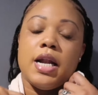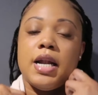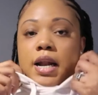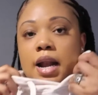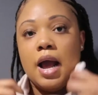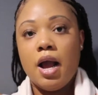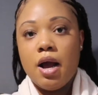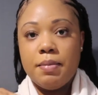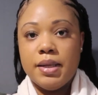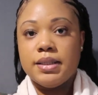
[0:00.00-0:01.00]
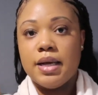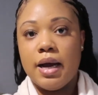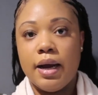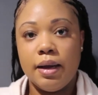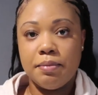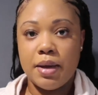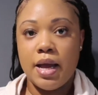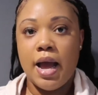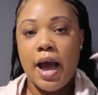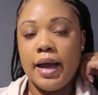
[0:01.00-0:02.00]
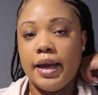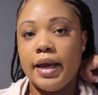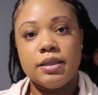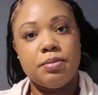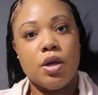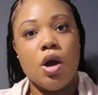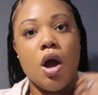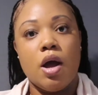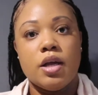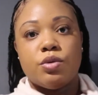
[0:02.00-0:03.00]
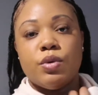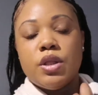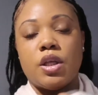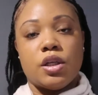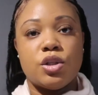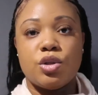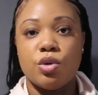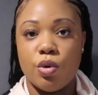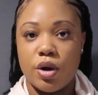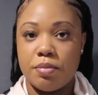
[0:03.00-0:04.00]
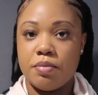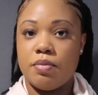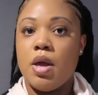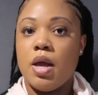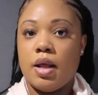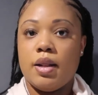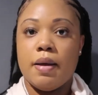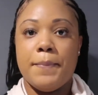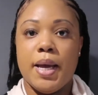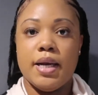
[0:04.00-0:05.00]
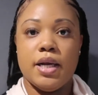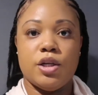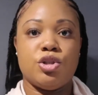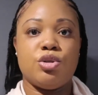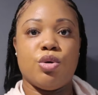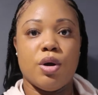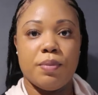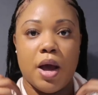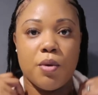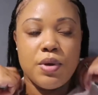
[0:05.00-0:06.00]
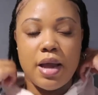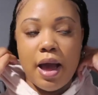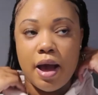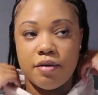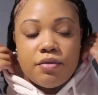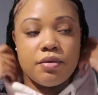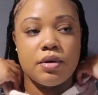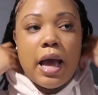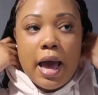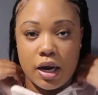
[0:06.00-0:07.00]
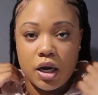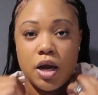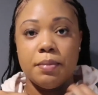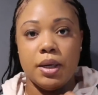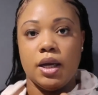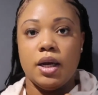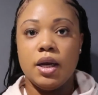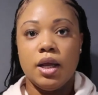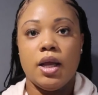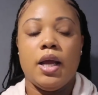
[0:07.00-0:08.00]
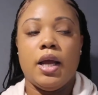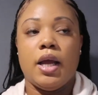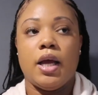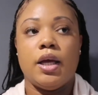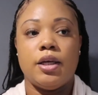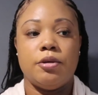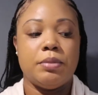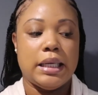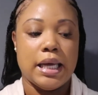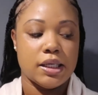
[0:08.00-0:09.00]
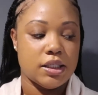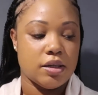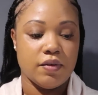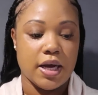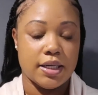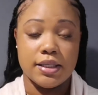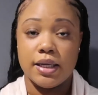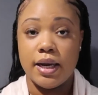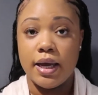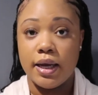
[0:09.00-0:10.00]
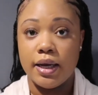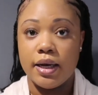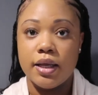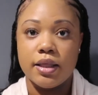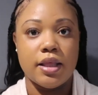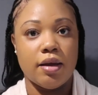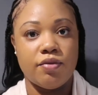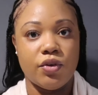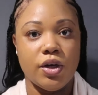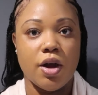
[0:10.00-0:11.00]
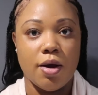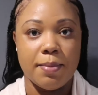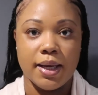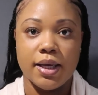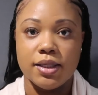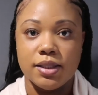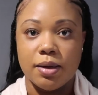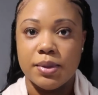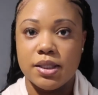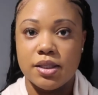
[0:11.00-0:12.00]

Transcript: did not come in time, I guess because with the storm, the pending storm that we had coming in, a lot of stuff got delayed. Thankfully all my kids' summer